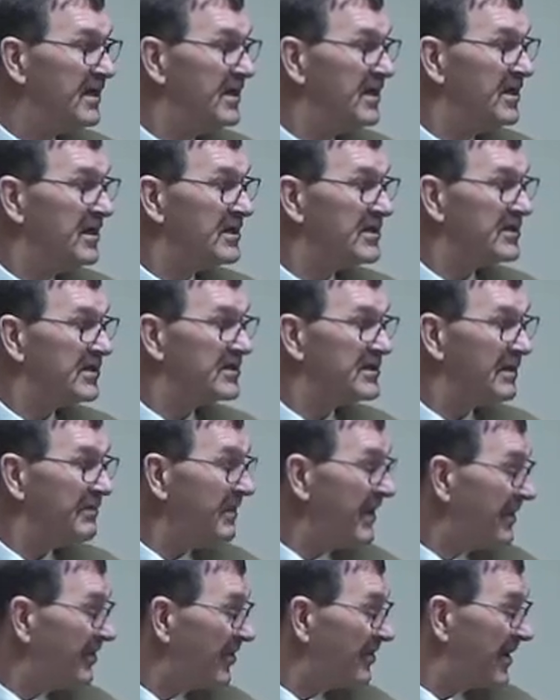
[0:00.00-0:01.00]
So some
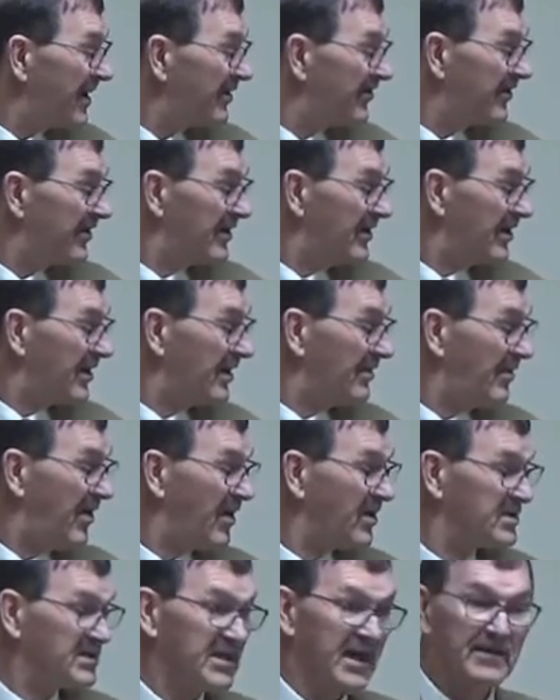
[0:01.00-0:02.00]
people may look at
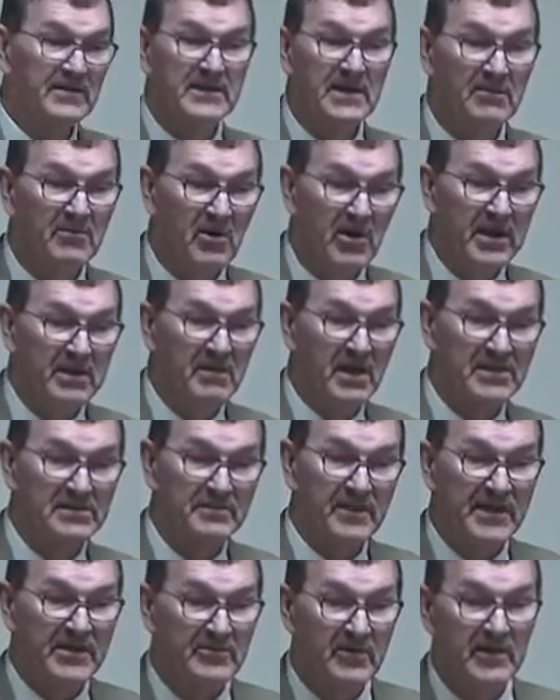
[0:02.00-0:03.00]
Paul's life and say, well, he must
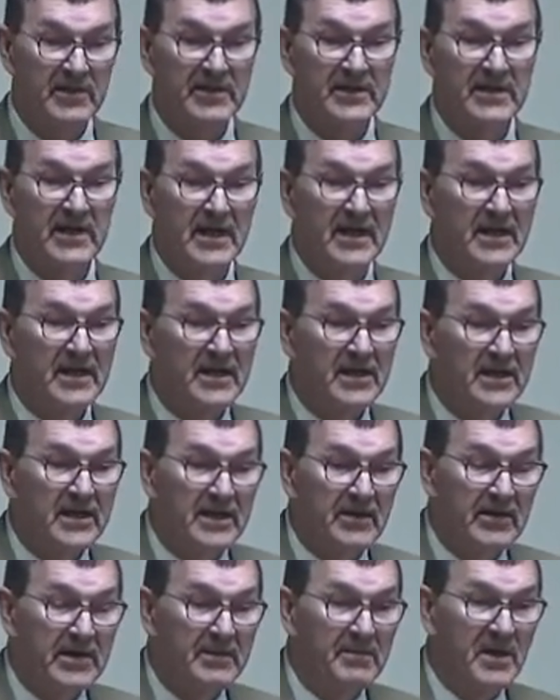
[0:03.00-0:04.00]
be really
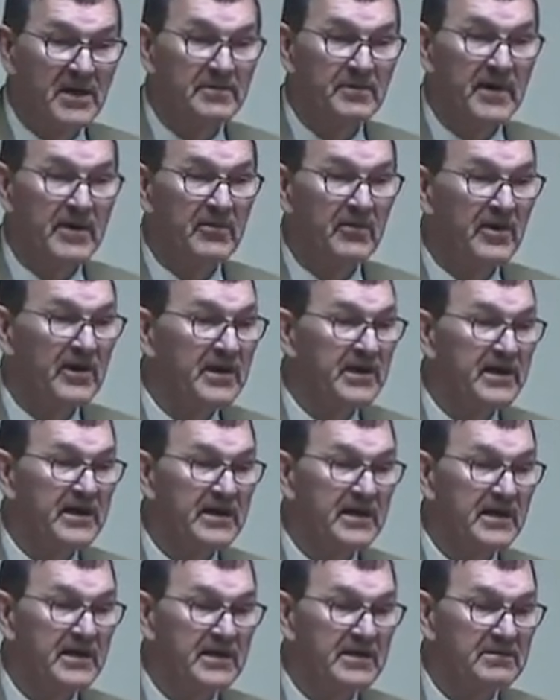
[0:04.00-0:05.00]

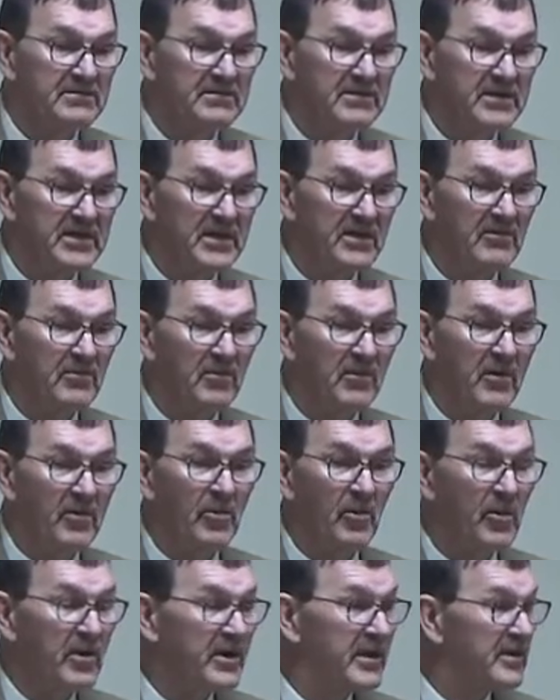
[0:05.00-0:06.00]

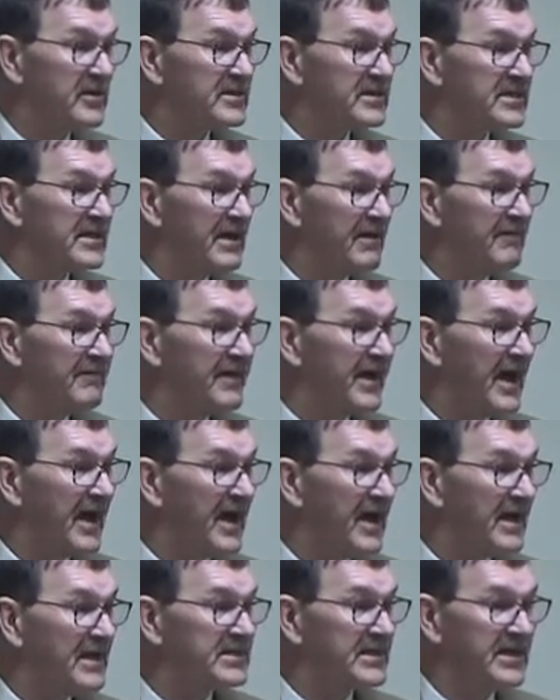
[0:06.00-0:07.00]
one of those self
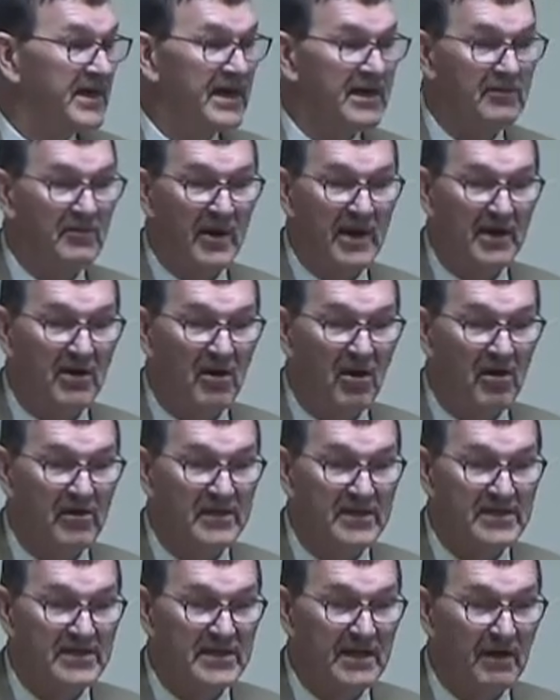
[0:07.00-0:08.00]
guys, and he read all the
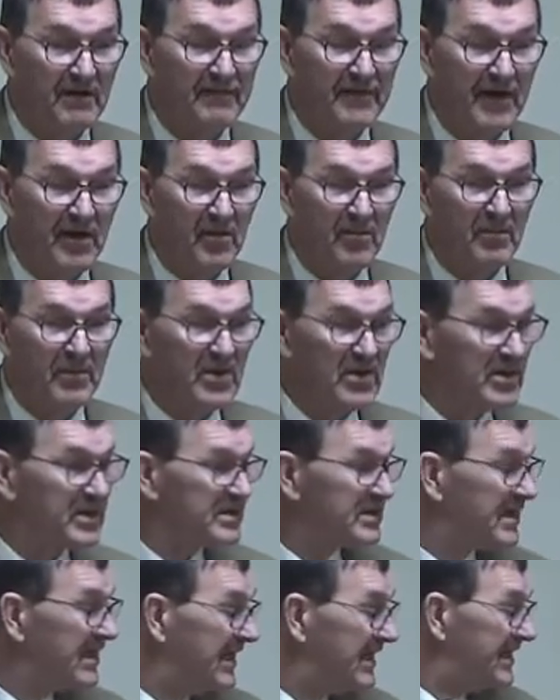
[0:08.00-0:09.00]
self-help books,
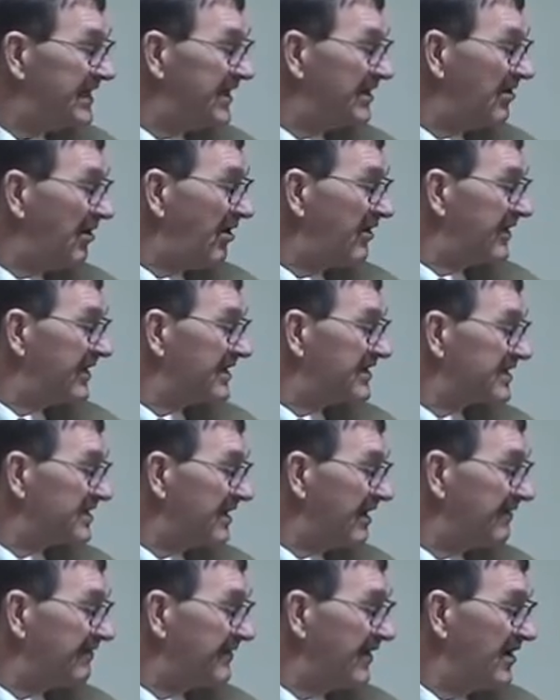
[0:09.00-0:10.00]
and he did all this
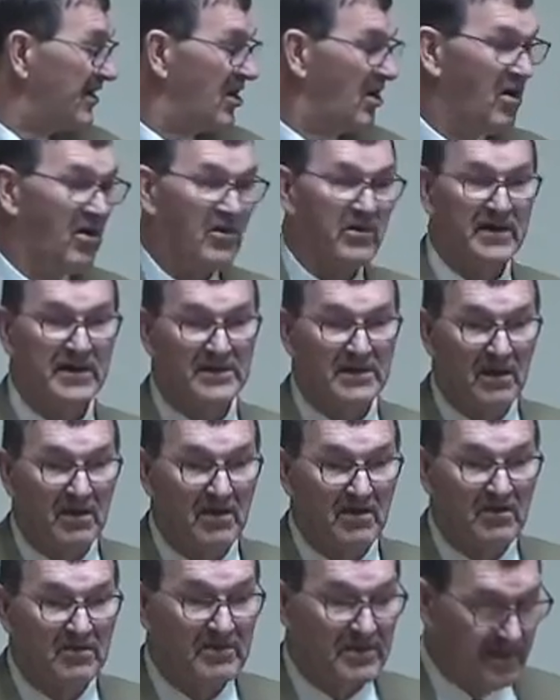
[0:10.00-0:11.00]
stuff on his
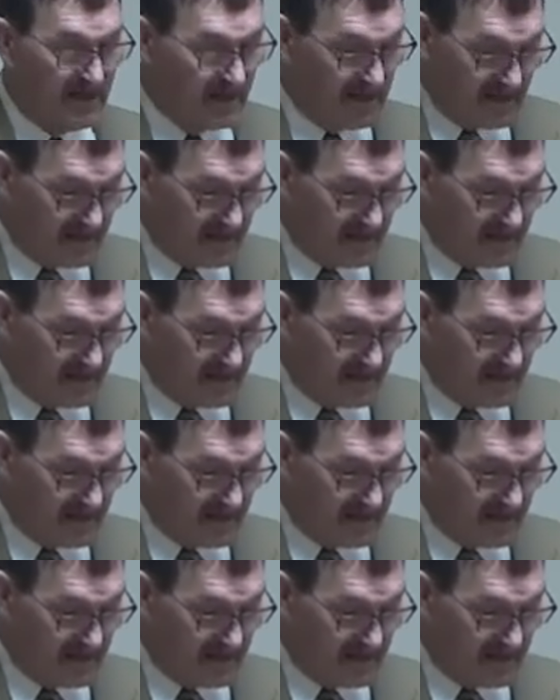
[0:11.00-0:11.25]
own.